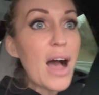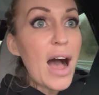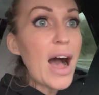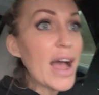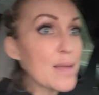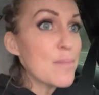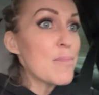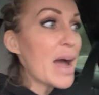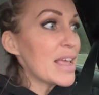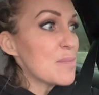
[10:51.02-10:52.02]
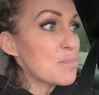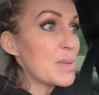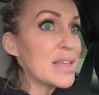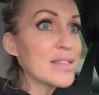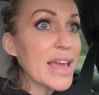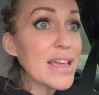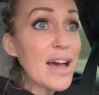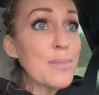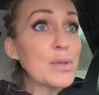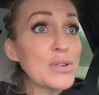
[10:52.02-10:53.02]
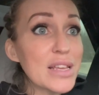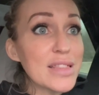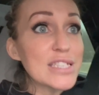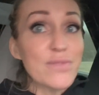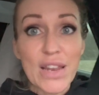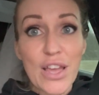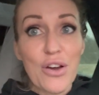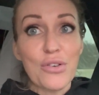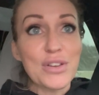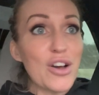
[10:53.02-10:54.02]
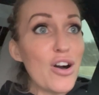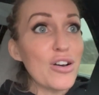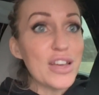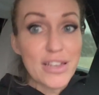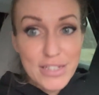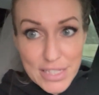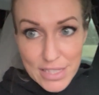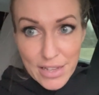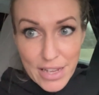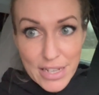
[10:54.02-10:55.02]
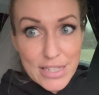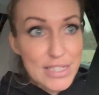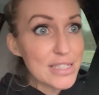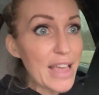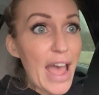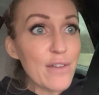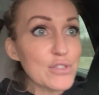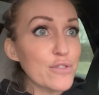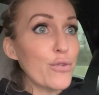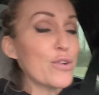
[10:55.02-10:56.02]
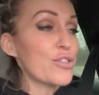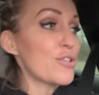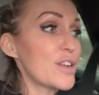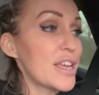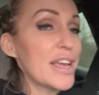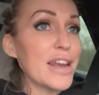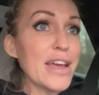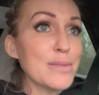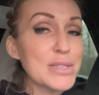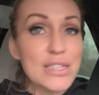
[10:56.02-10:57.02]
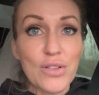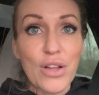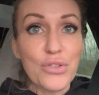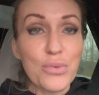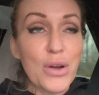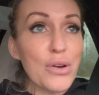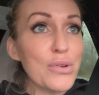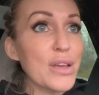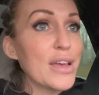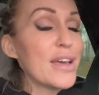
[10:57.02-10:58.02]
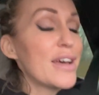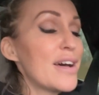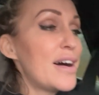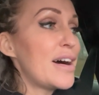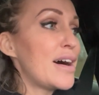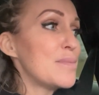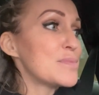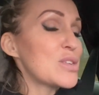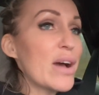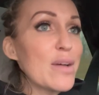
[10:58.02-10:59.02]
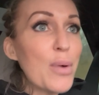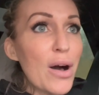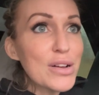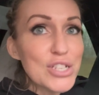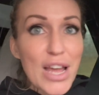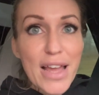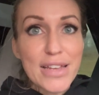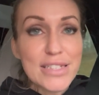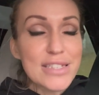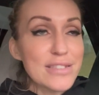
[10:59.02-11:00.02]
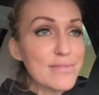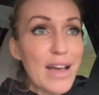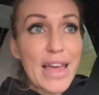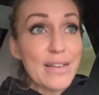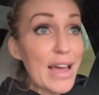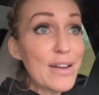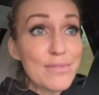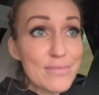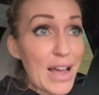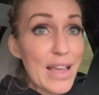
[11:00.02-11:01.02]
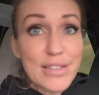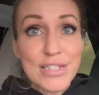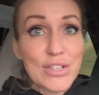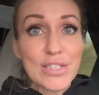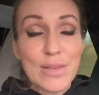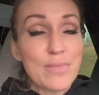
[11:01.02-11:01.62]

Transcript: I might be late uploading this video, y'all, because it is after 4.30 and I am still on the road. Um, so I apologize. I, I, don't, I seriously,